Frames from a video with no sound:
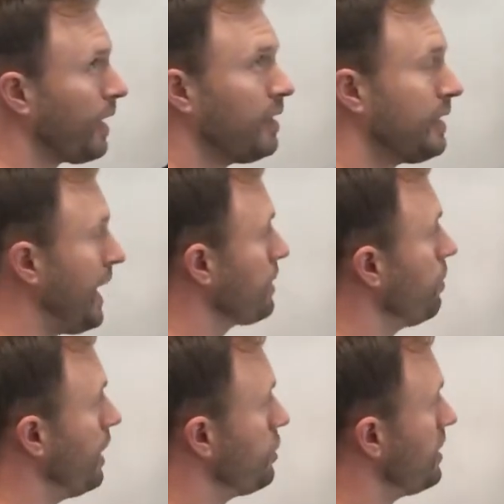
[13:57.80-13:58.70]
tax
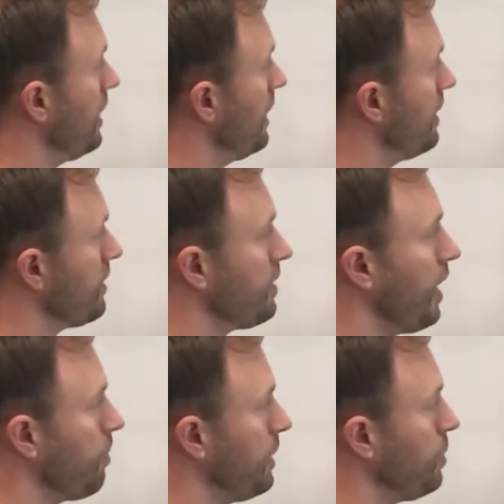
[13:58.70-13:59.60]
wedge is going to get
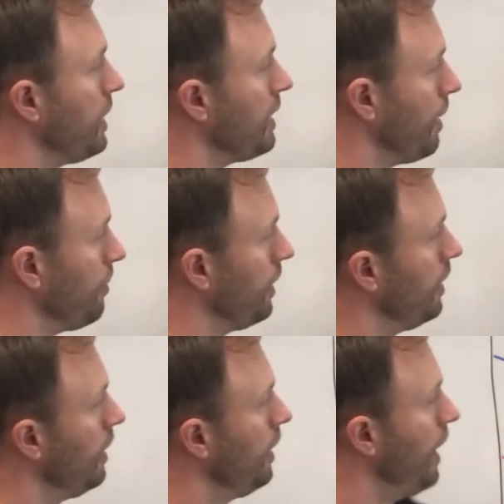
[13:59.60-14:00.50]
stuck between them,
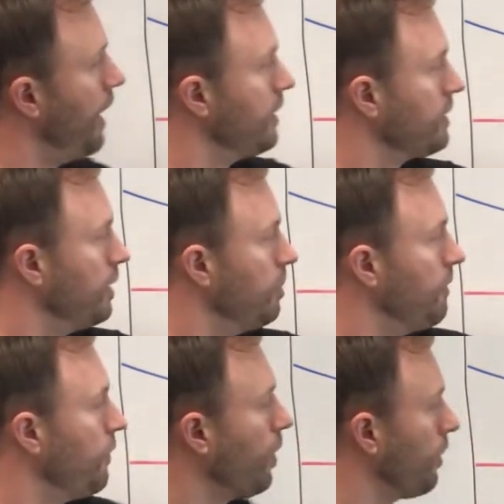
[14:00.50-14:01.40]
and it's going to be
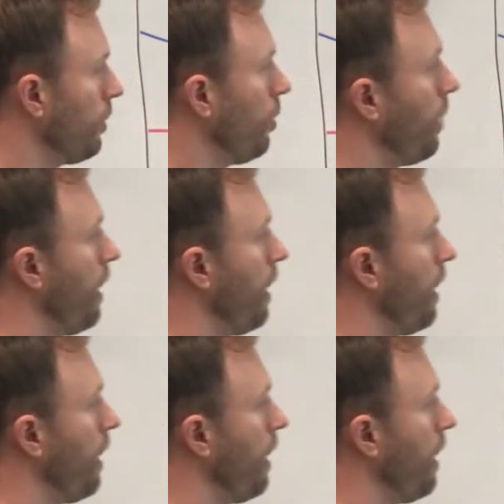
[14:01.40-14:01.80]
farther away